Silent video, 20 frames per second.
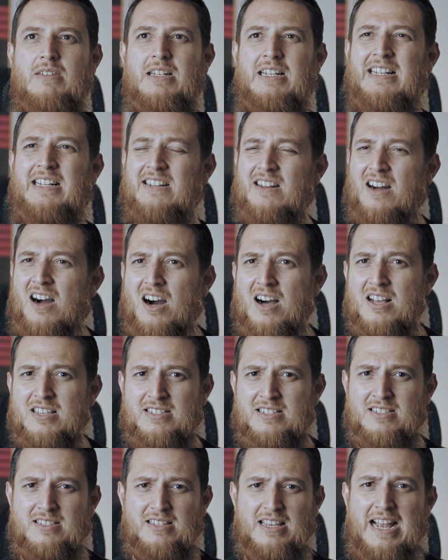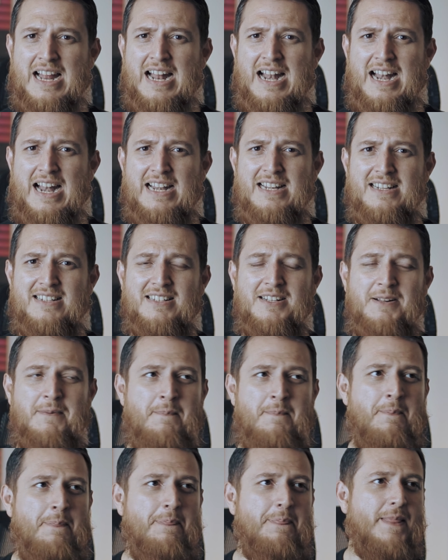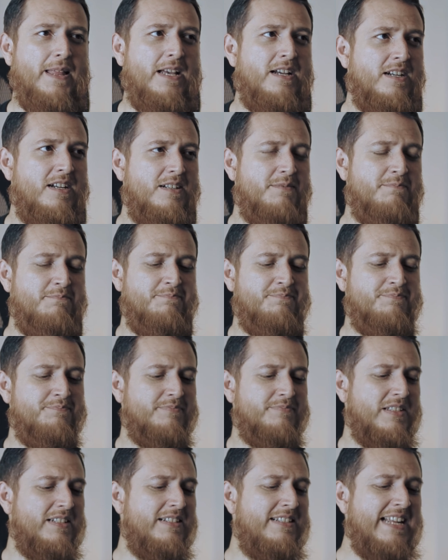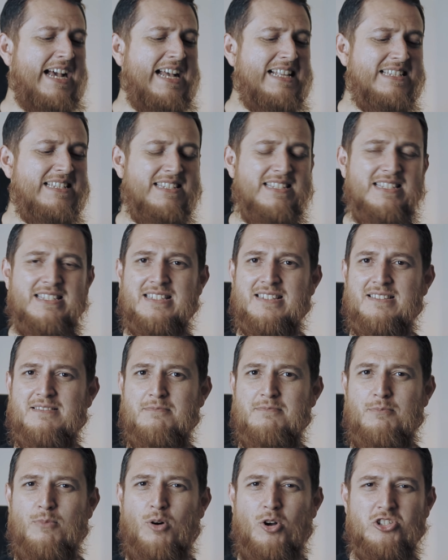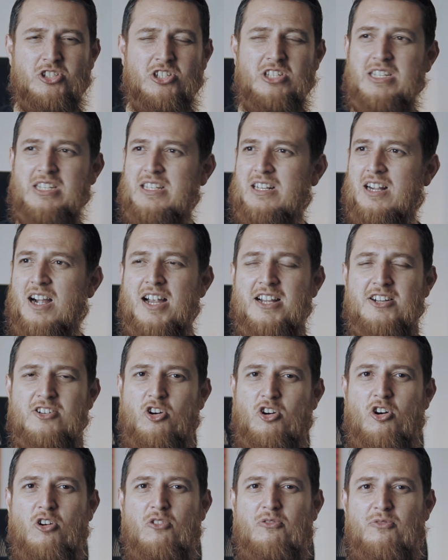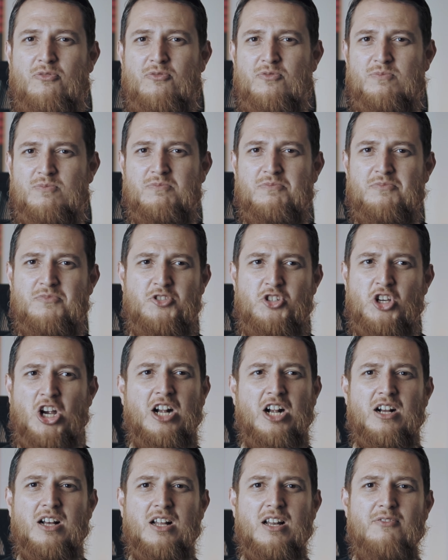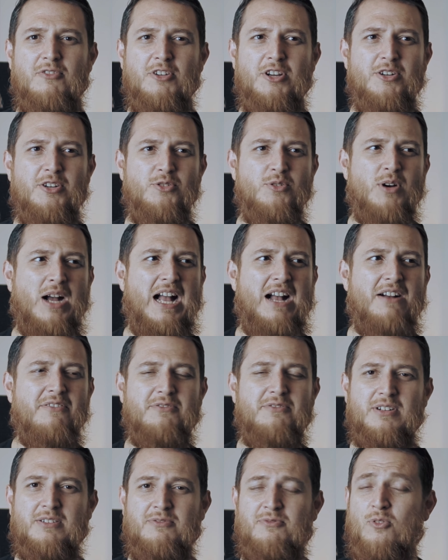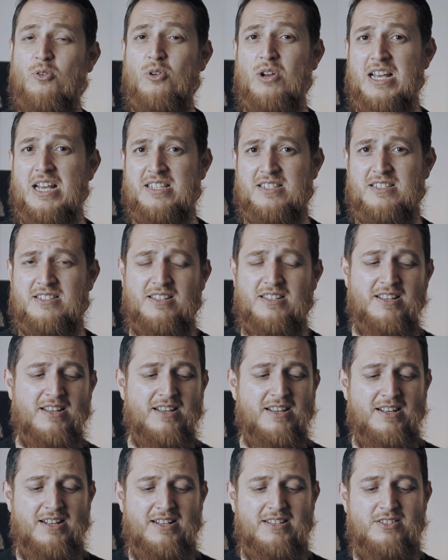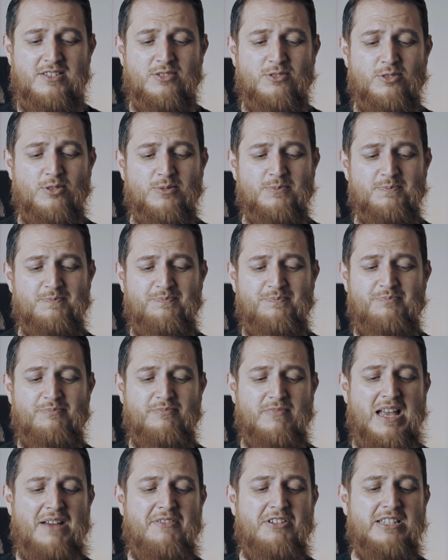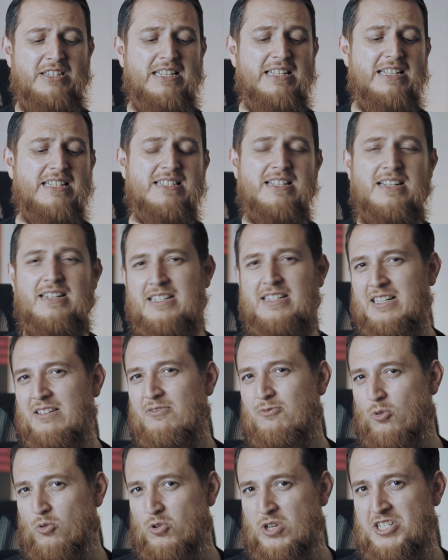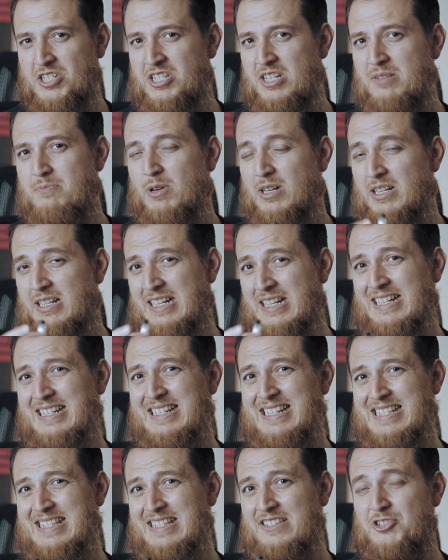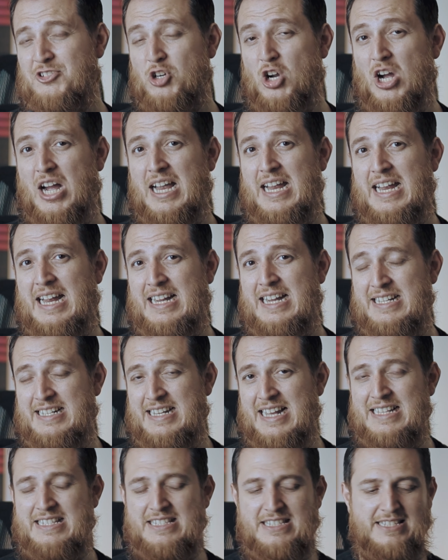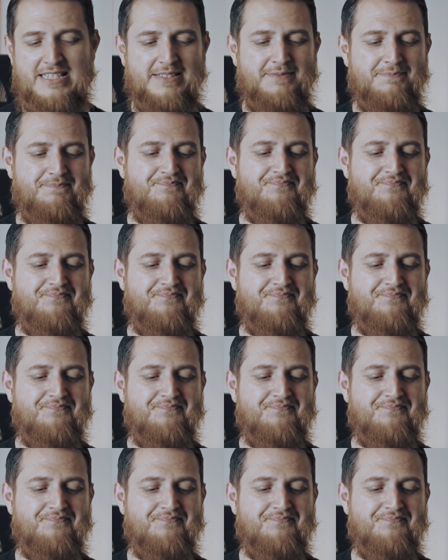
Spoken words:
grass and dense, mossy kind of jungle where you have a forest. So everything is a little foresty, but it is dry and dense.